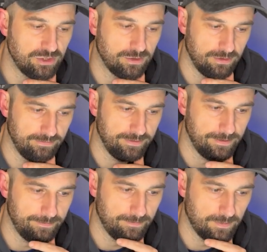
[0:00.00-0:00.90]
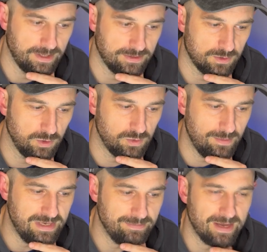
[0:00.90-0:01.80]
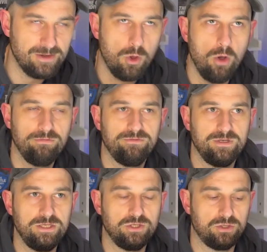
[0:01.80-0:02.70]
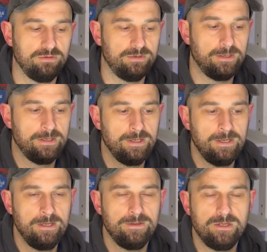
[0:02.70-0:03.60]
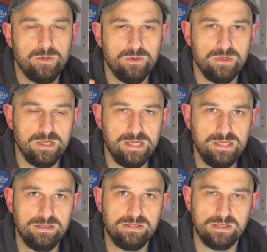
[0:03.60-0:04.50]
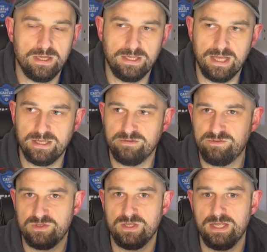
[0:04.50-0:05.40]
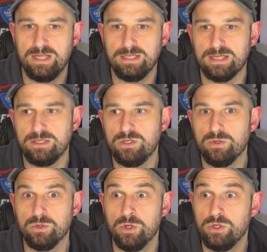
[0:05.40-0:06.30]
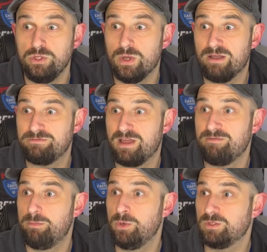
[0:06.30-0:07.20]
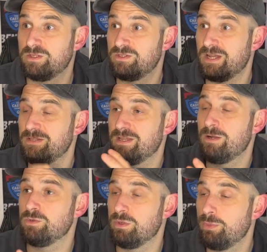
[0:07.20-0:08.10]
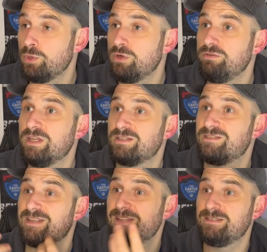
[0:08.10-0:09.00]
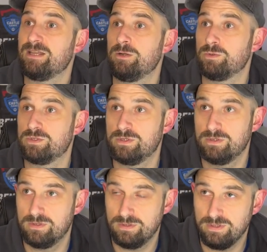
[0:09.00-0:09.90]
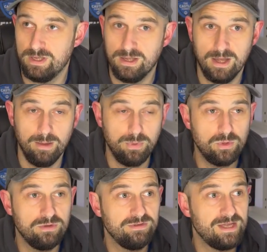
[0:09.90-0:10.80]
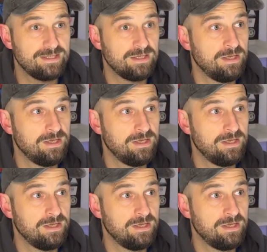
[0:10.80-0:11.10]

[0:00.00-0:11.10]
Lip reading: cover, right? So what do I mean by an off-niche cover? There is a kind of saying that, you have to have a book that stands out, a book cover that stands out, a book cover that